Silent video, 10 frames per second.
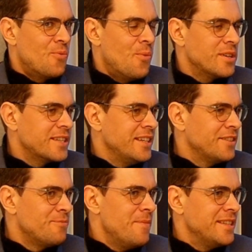what
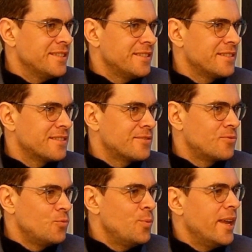kind of methods
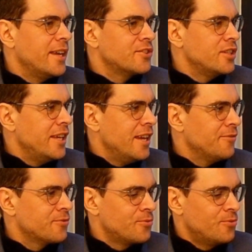do we actually
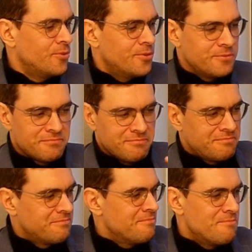have to
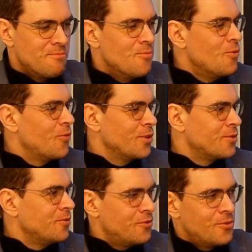move a
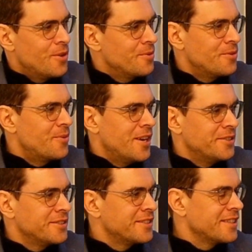drone
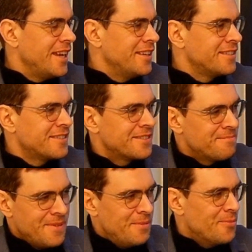around? And
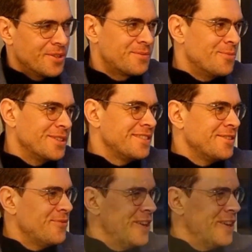maybe what is your